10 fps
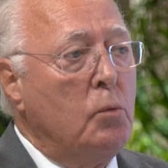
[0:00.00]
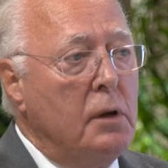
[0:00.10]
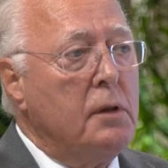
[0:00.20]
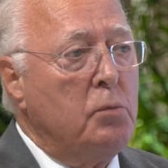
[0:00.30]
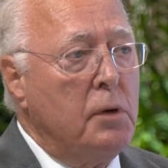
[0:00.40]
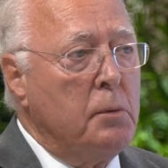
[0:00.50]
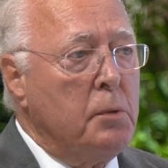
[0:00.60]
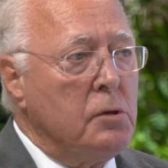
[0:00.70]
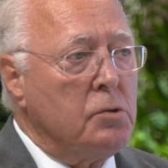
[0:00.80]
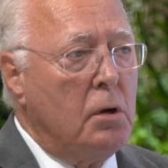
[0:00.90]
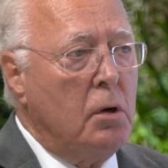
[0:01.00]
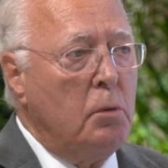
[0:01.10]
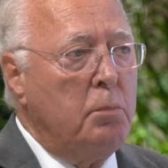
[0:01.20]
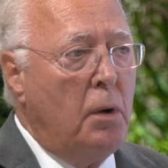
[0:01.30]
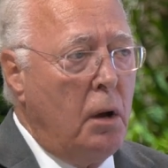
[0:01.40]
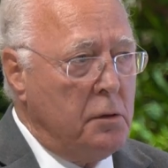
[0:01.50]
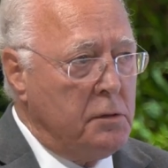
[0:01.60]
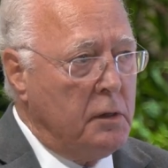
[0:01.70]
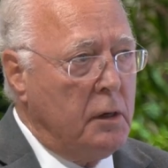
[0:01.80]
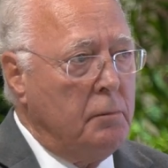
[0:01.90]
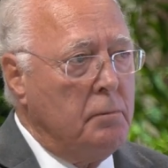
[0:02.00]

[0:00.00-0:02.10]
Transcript: with a rhythm control policy.